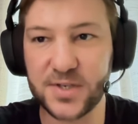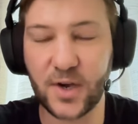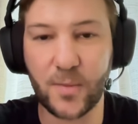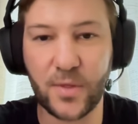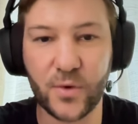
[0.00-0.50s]

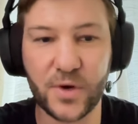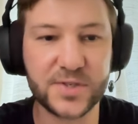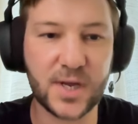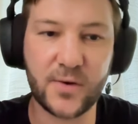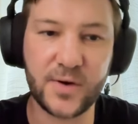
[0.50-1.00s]
economic thought
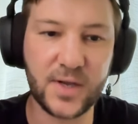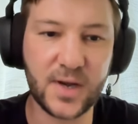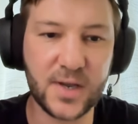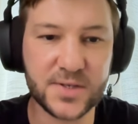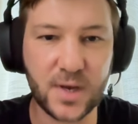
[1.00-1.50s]
is so
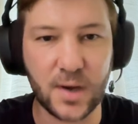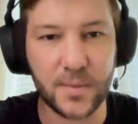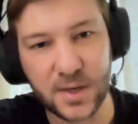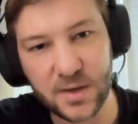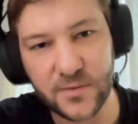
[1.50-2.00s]
ridiculous. I
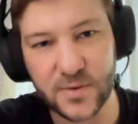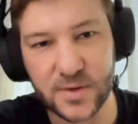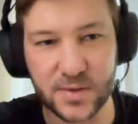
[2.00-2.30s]
mean,